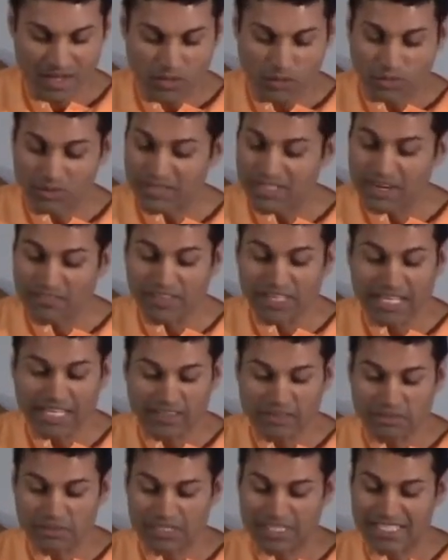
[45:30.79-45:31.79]
We'll never
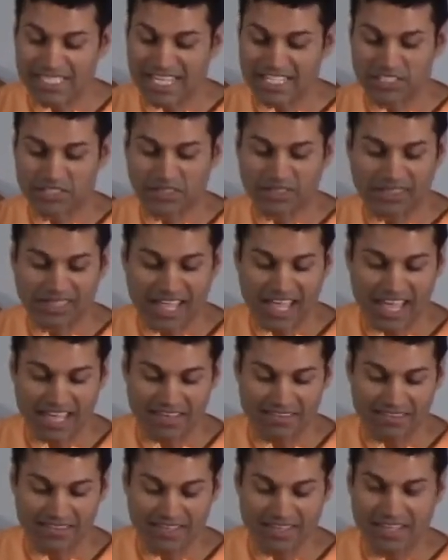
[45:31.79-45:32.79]
get through the desert
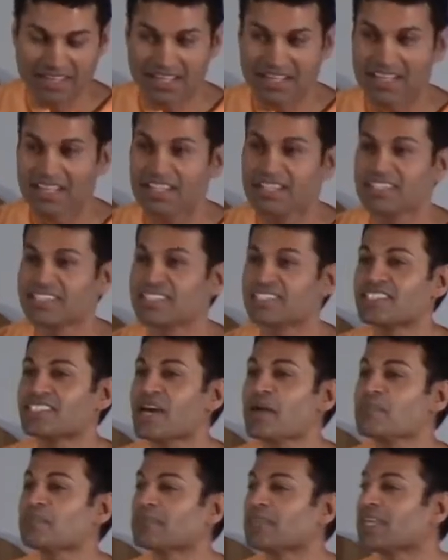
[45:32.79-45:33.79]
alive.
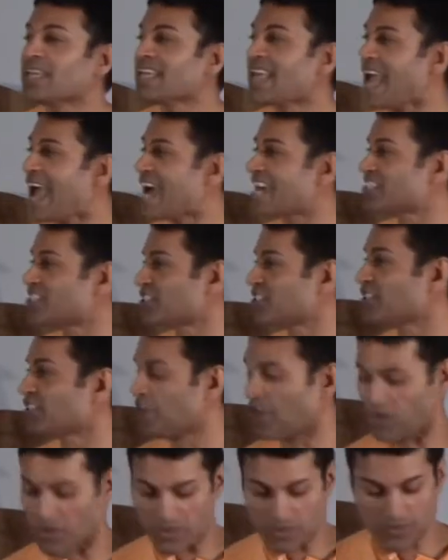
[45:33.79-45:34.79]
Something has to
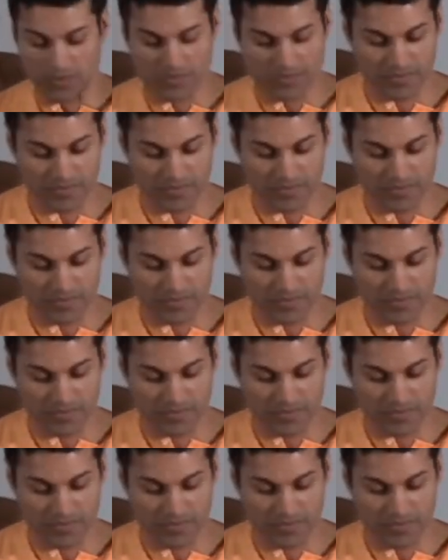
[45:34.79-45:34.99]
go.